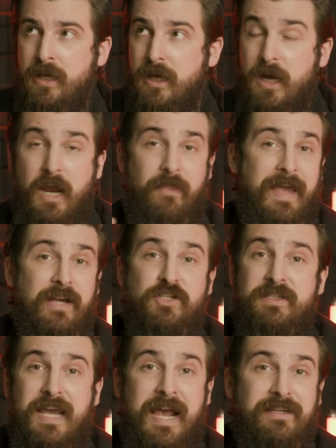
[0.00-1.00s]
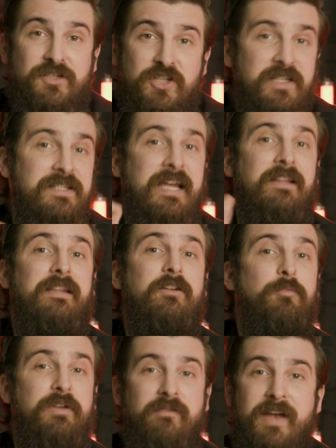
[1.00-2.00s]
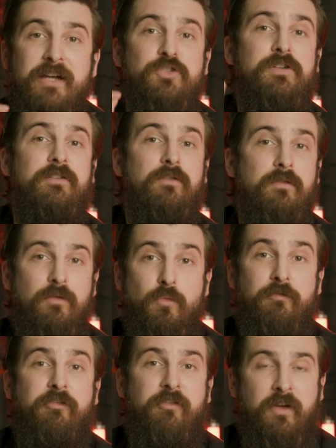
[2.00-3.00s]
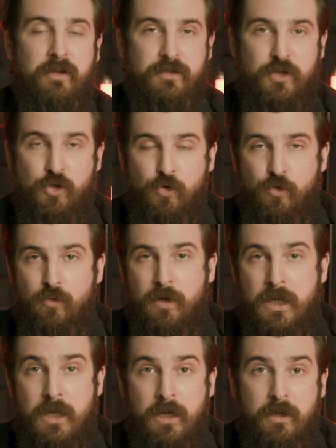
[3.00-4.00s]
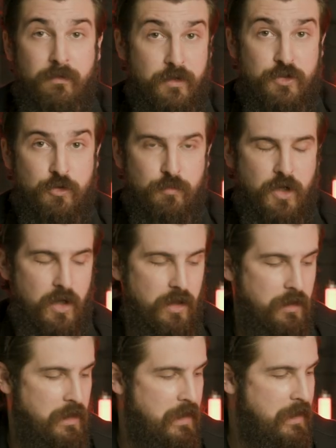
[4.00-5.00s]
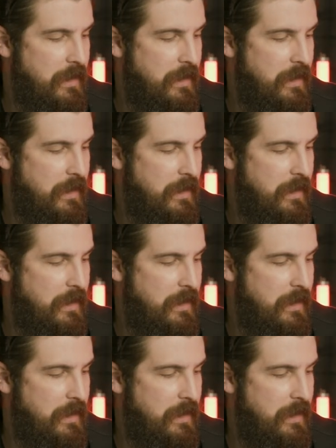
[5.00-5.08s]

And that just adds just that little bit of extra oomph to the Zoom call.